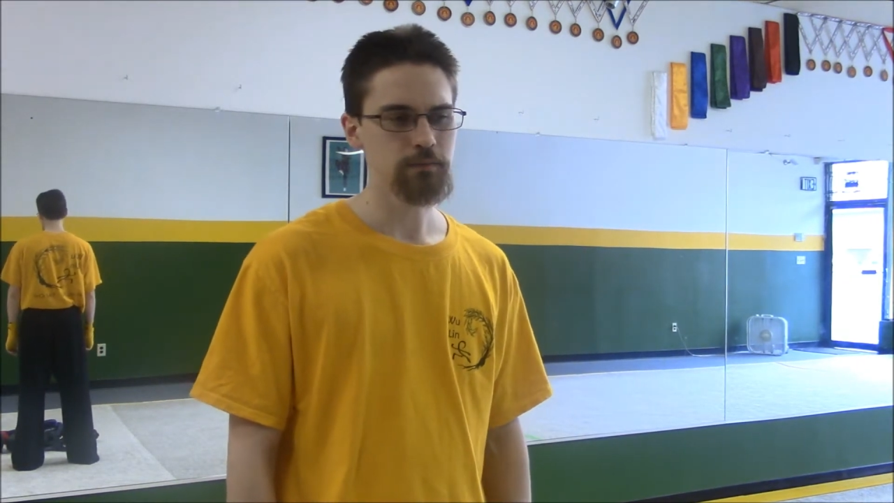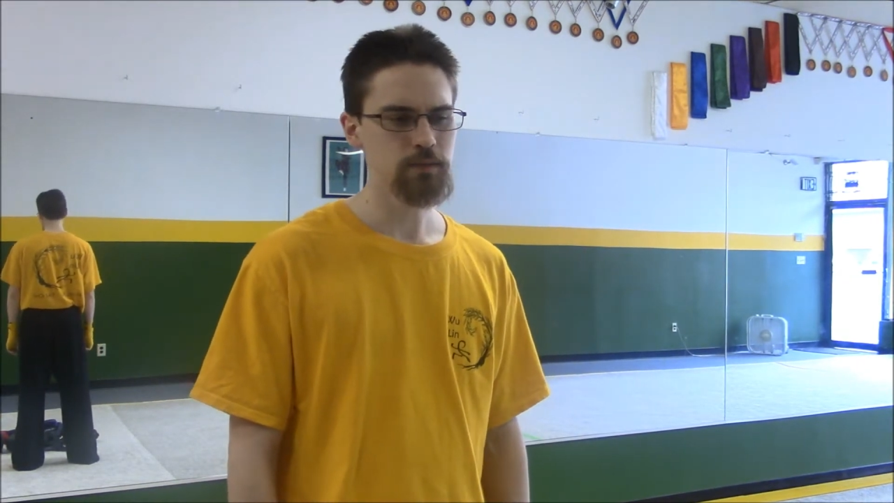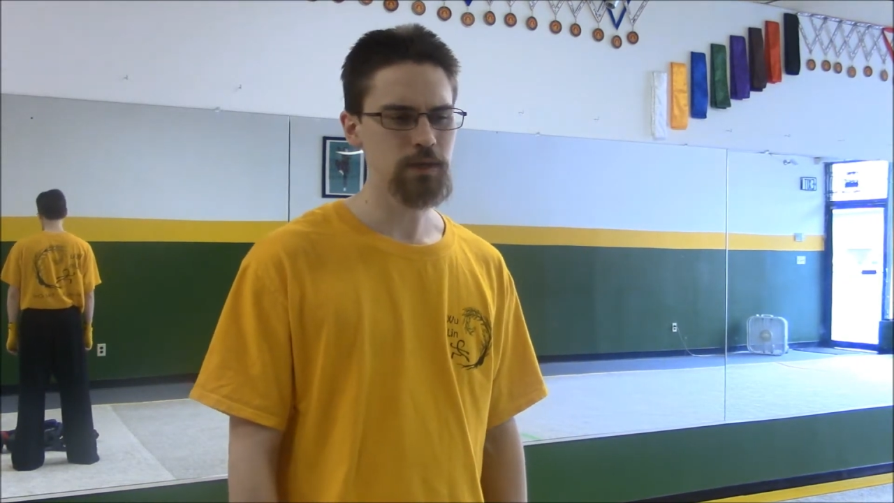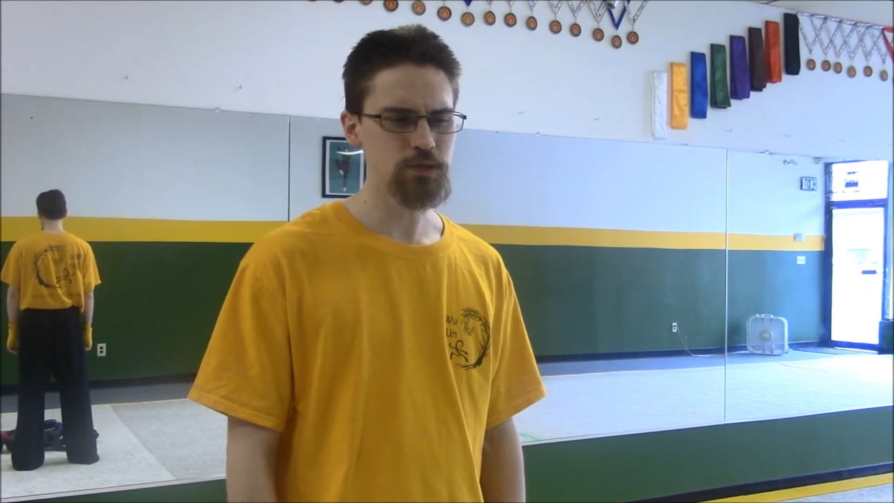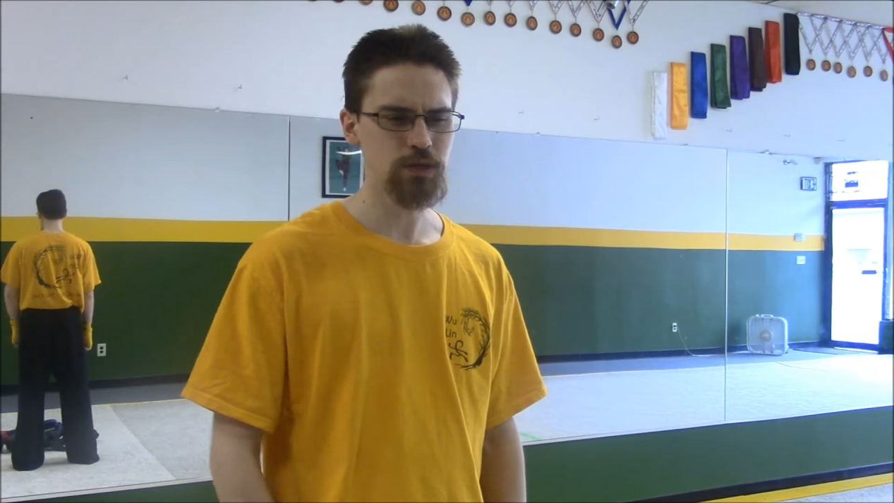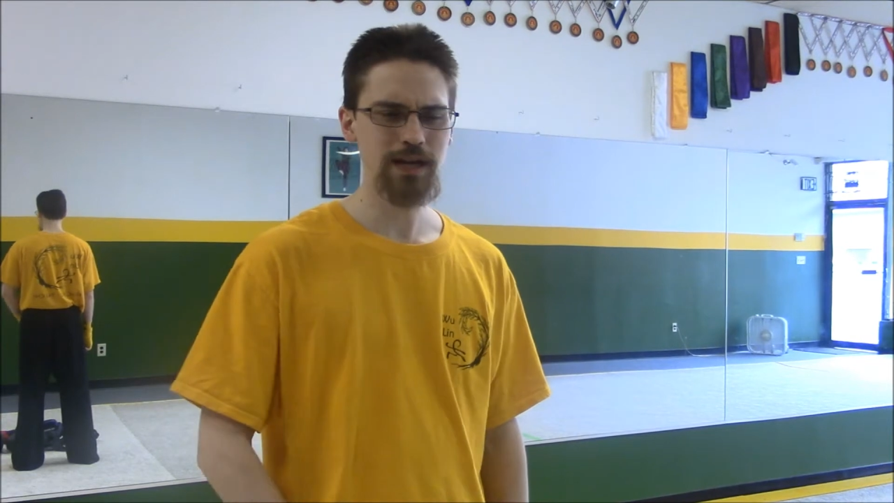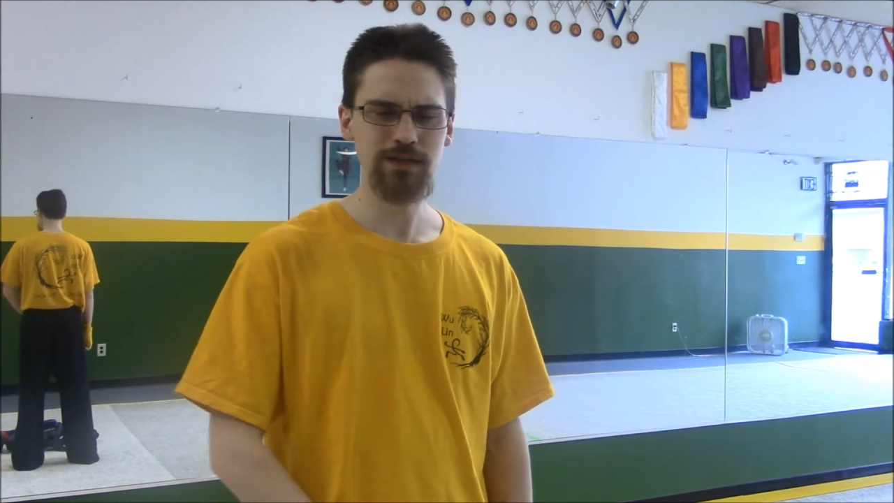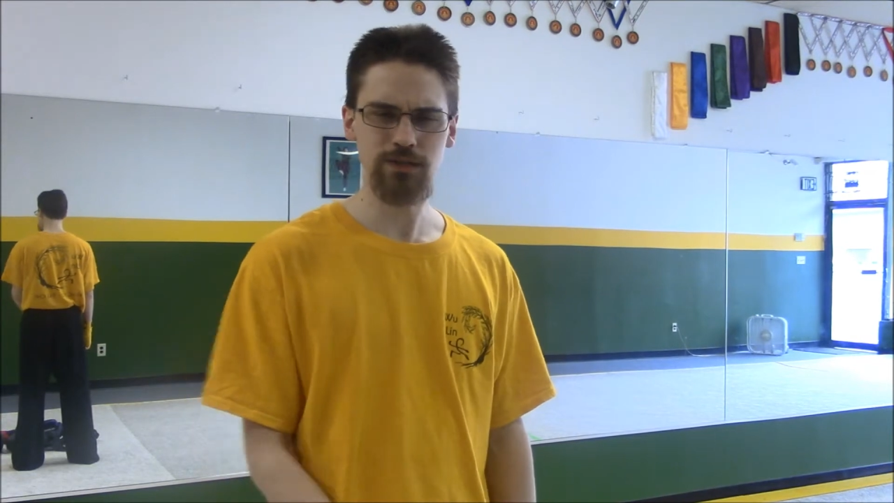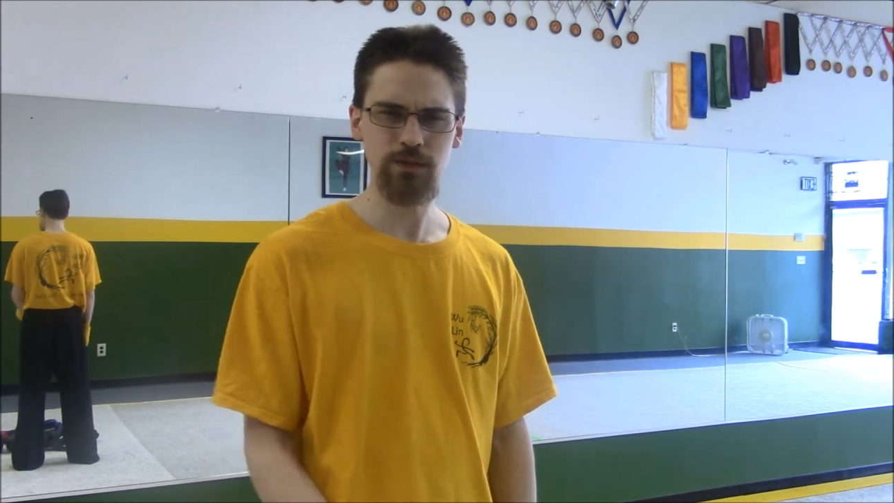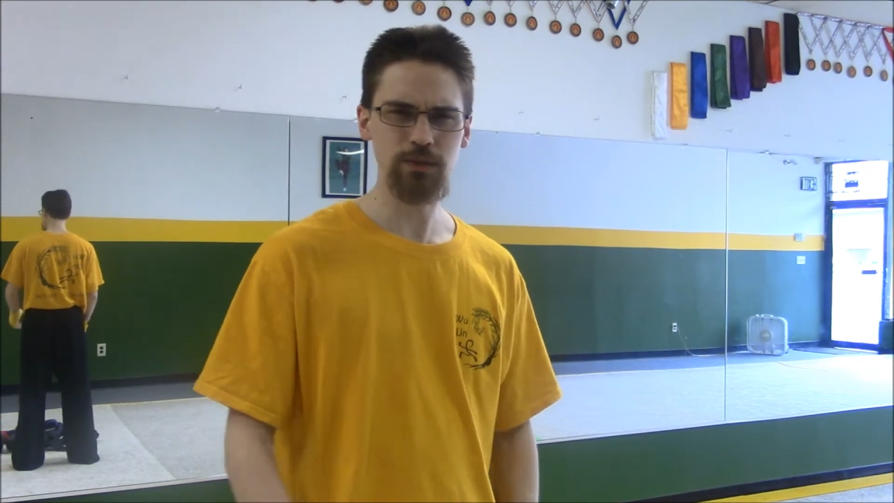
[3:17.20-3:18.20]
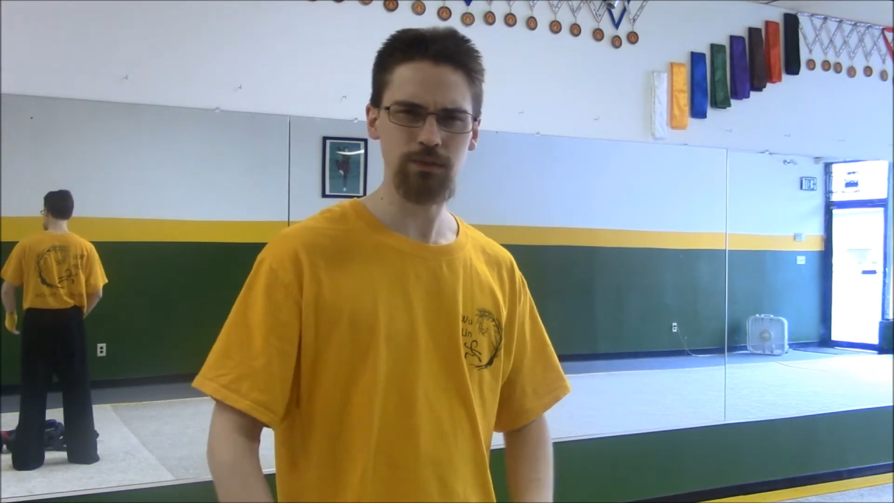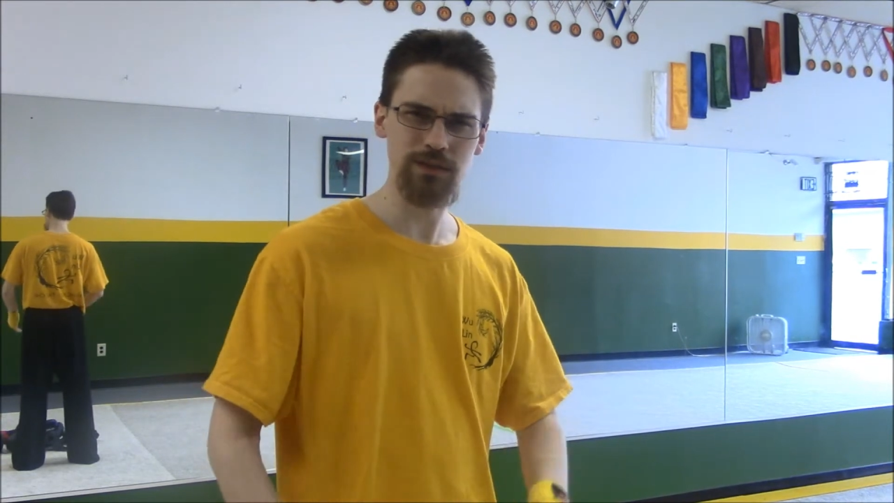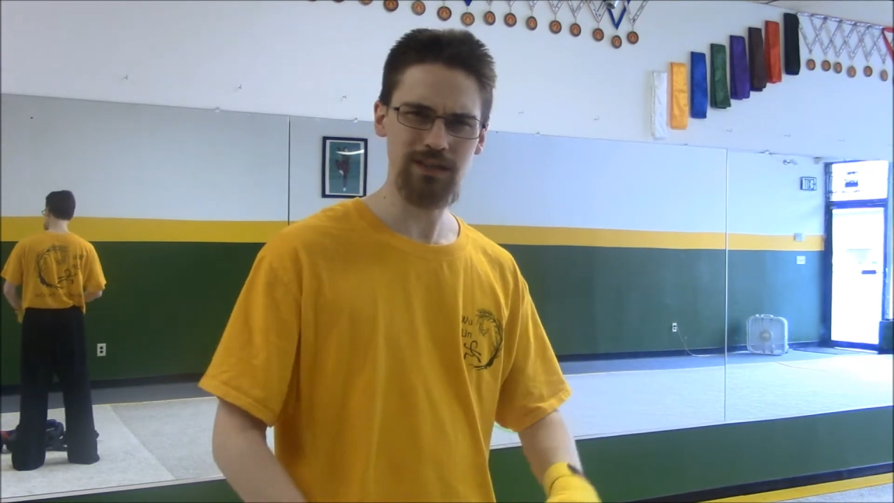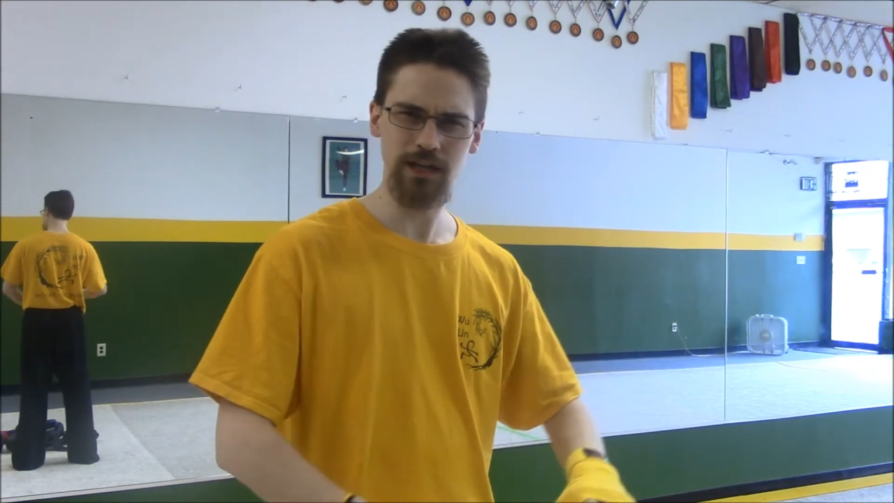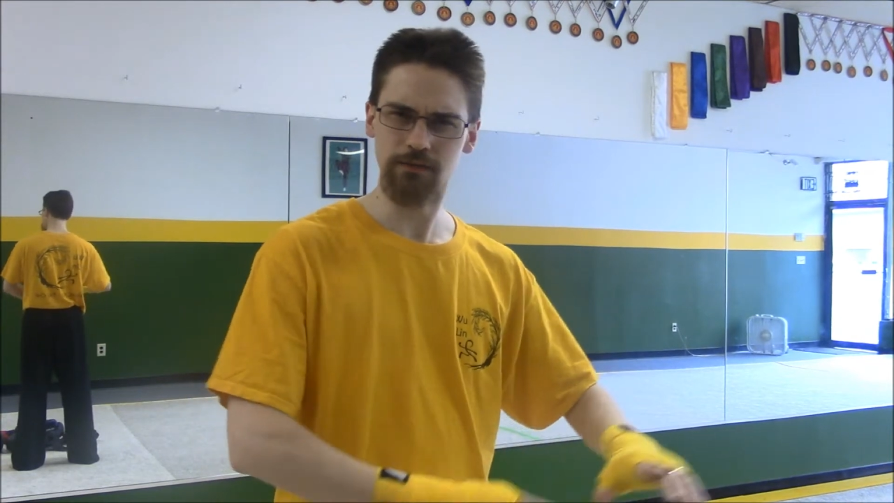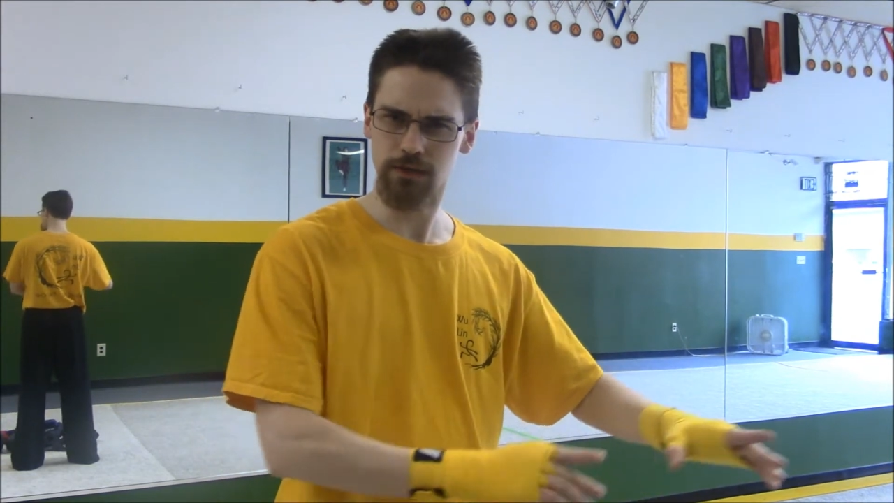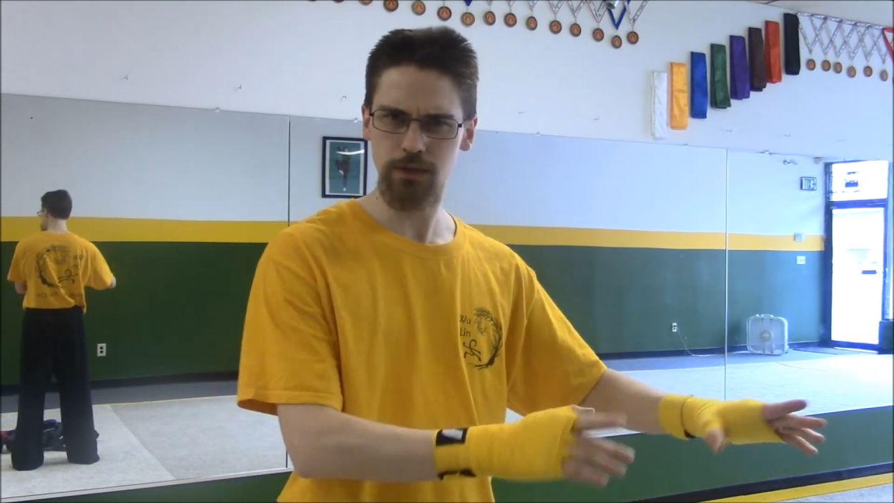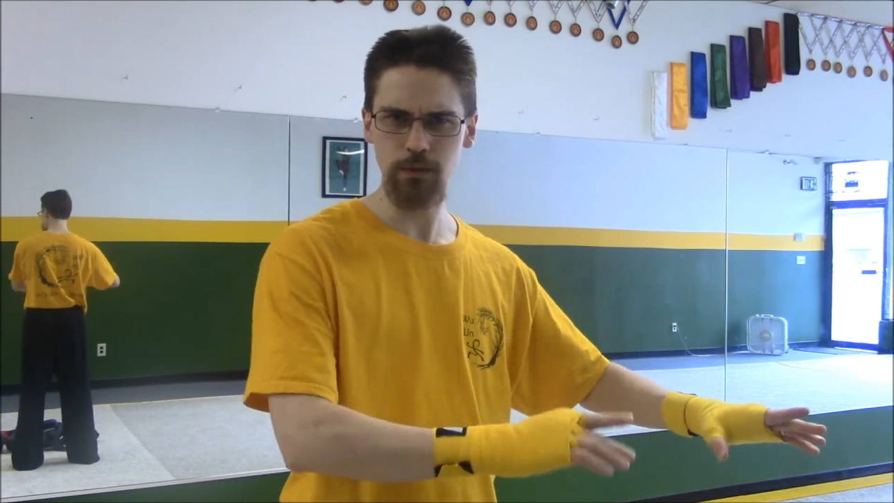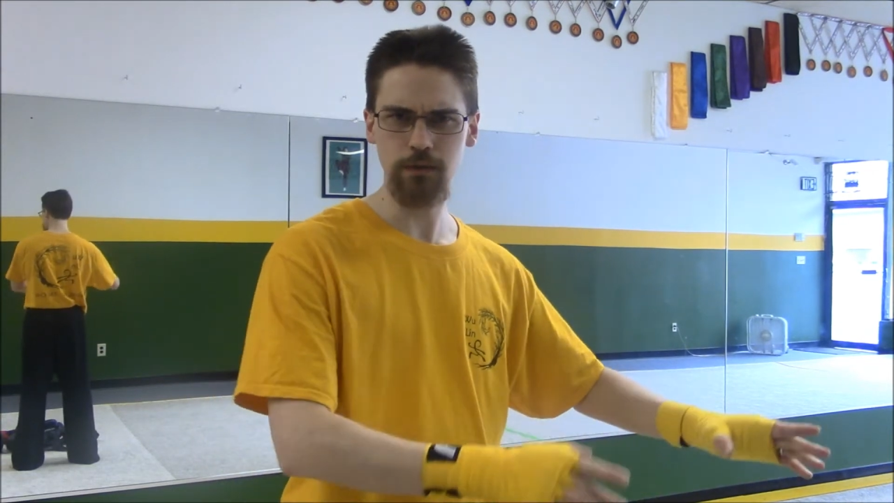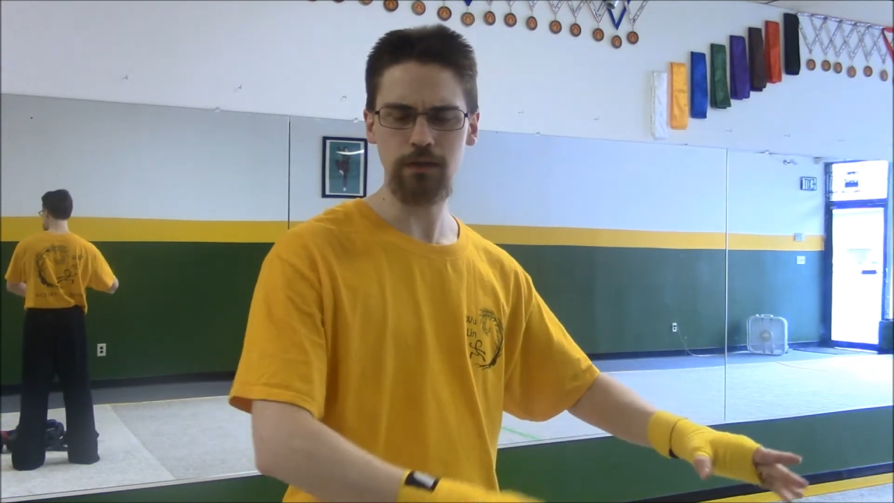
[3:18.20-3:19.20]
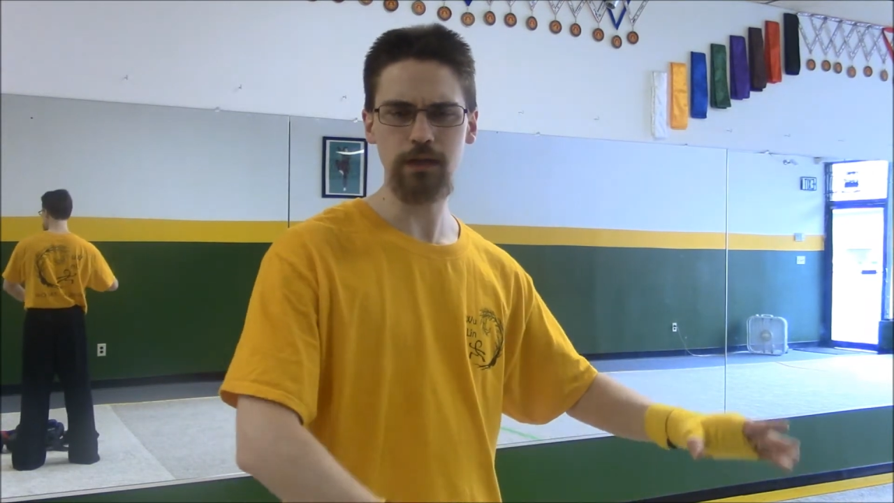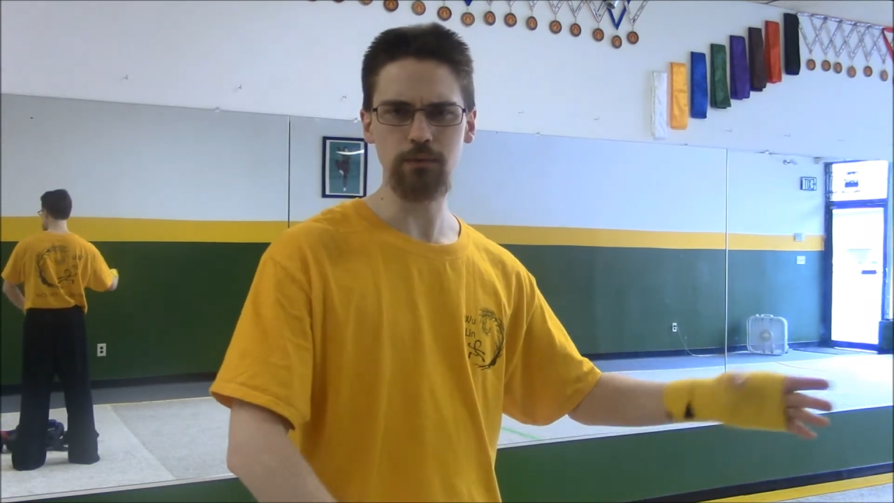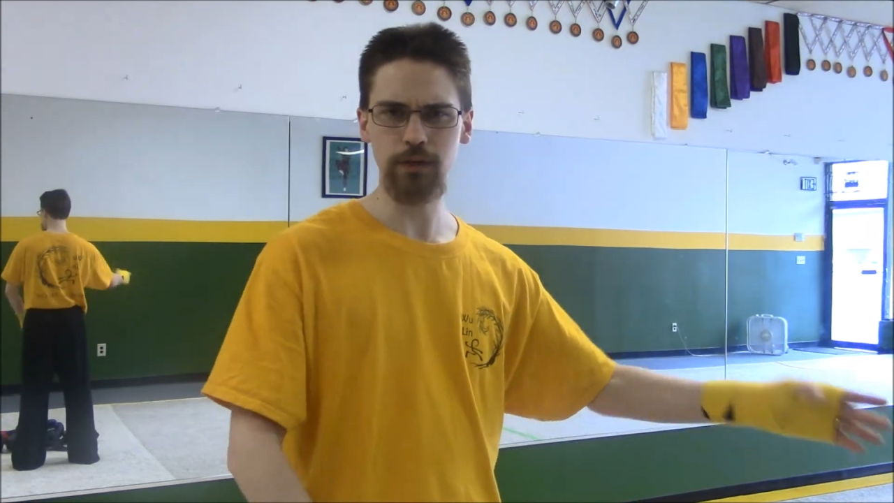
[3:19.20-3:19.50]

Speed training is usually kind of its own thing.